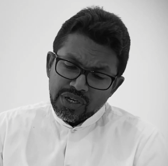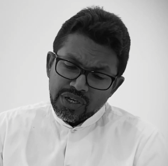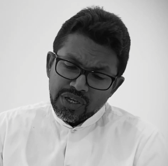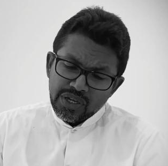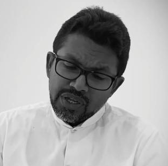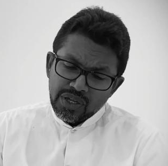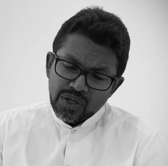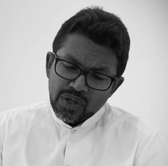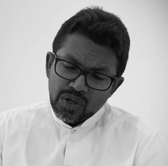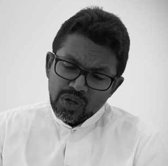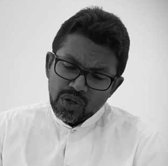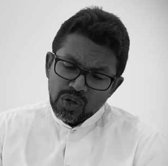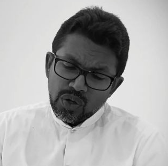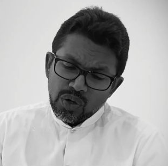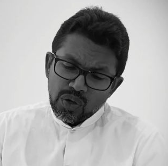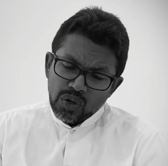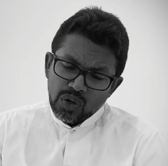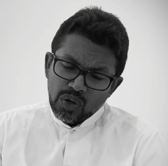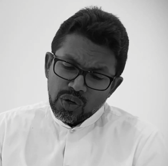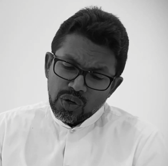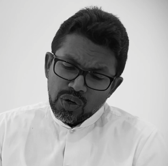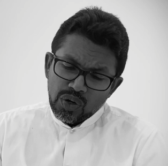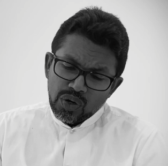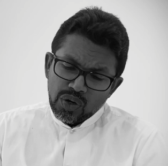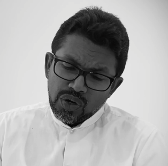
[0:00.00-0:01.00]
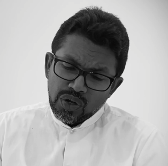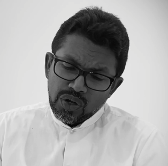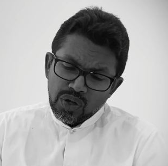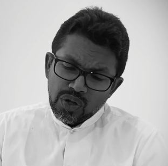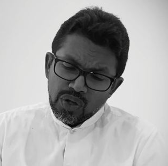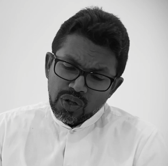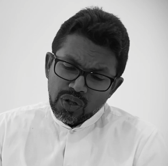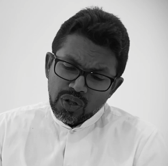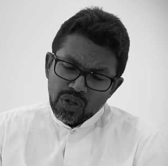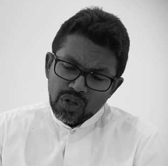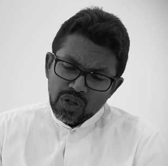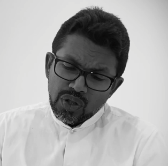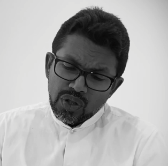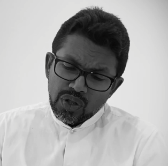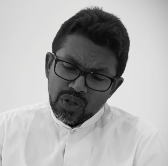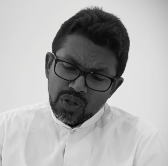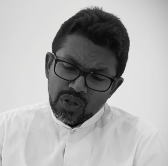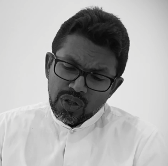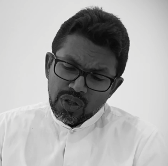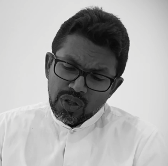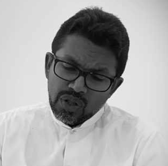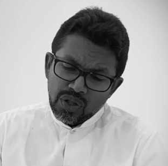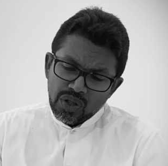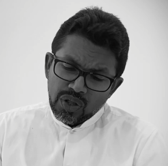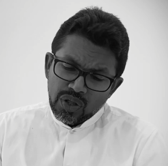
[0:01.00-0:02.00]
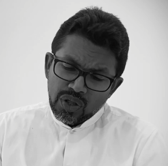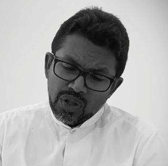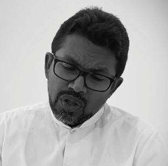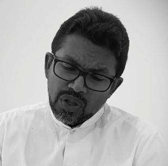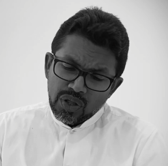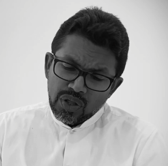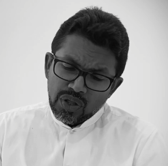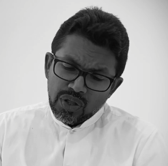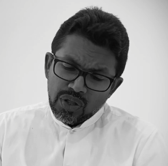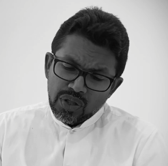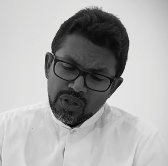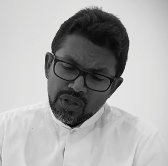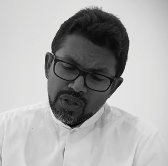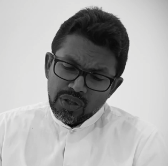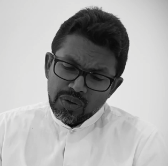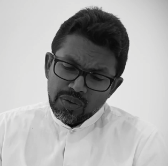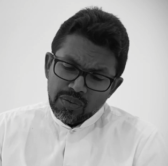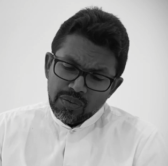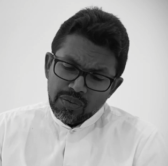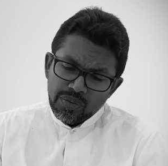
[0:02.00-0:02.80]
(silence)